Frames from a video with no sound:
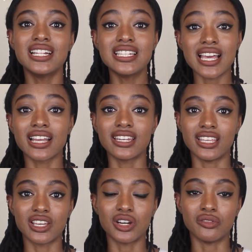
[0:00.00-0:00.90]

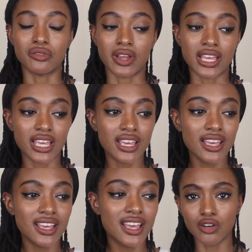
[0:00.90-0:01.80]
technique of
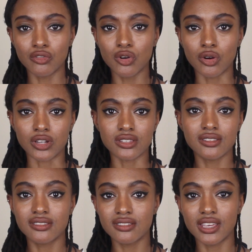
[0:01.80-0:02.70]
reiki of
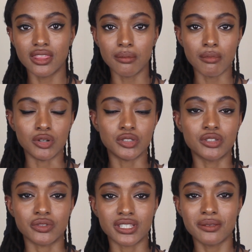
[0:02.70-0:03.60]
course in the
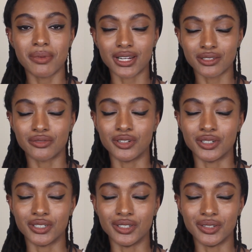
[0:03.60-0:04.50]
most
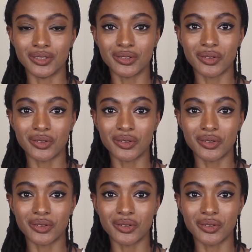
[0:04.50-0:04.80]
respectful